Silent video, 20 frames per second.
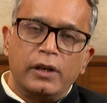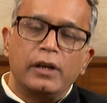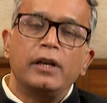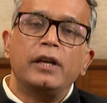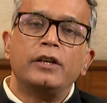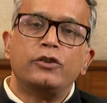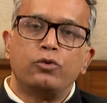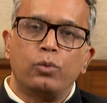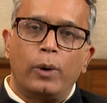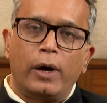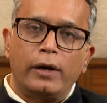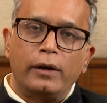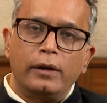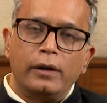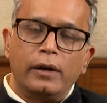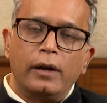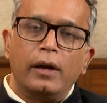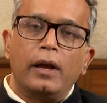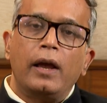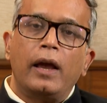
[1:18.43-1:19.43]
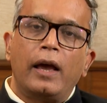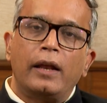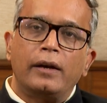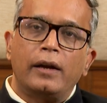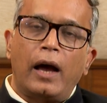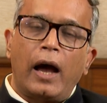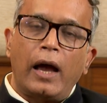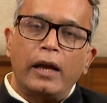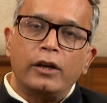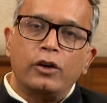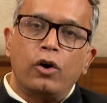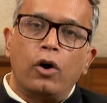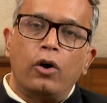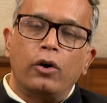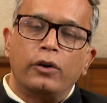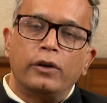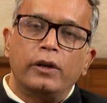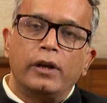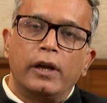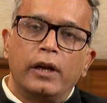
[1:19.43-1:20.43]
each one an
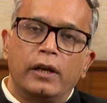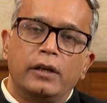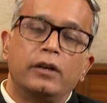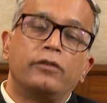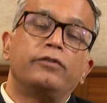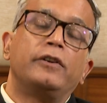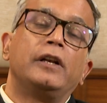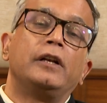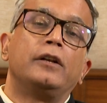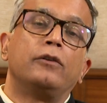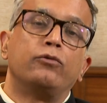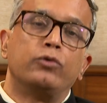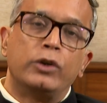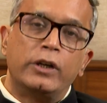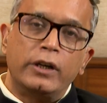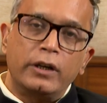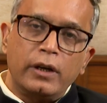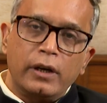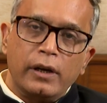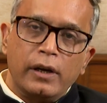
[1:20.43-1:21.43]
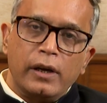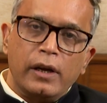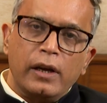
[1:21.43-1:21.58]
icon in their field of work,